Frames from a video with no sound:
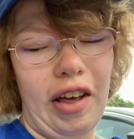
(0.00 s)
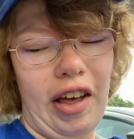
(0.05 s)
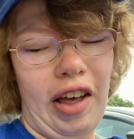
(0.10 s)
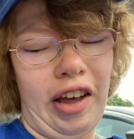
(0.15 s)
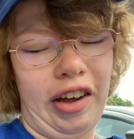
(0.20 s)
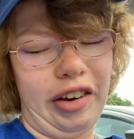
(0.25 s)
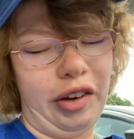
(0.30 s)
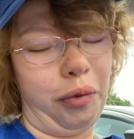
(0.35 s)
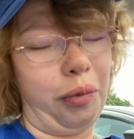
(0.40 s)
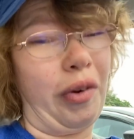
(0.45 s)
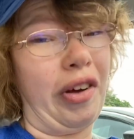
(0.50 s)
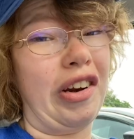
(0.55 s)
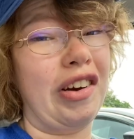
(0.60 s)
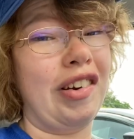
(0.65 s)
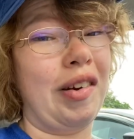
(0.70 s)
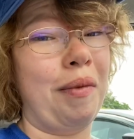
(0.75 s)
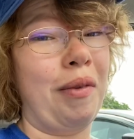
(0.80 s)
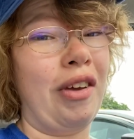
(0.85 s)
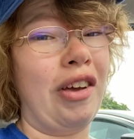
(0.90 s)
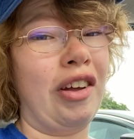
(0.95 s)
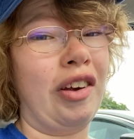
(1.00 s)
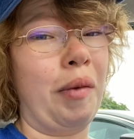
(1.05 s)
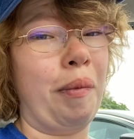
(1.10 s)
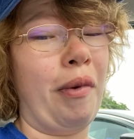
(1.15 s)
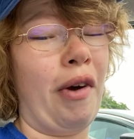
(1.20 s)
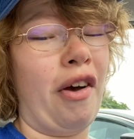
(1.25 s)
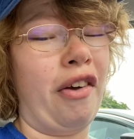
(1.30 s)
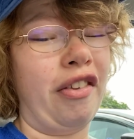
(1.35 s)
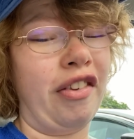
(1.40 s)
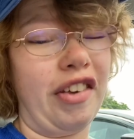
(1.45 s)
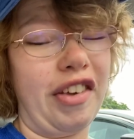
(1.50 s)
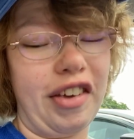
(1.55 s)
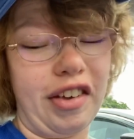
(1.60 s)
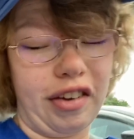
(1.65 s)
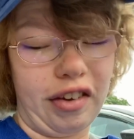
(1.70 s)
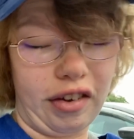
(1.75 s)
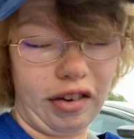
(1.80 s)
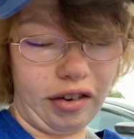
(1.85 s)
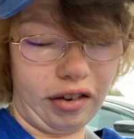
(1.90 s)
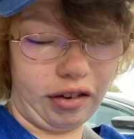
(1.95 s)
and waiting to make a
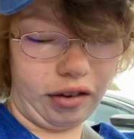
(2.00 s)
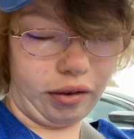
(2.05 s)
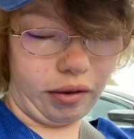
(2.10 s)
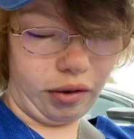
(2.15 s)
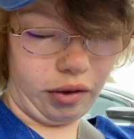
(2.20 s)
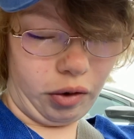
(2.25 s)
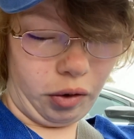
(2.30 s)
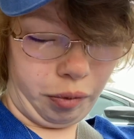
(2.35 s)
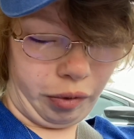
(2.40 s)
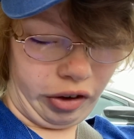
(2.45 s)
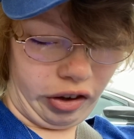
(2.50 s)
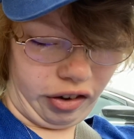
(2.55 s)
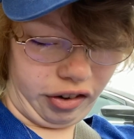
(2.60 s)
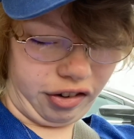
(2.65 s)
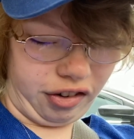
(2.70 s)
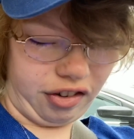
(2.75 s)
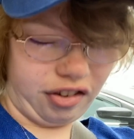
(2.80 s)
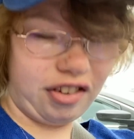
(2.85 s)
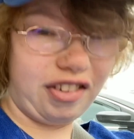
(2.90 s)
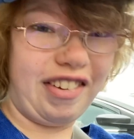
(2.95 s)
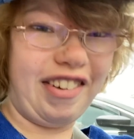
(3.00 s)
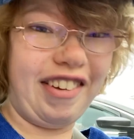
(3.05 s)
deposit? Oh my gosh.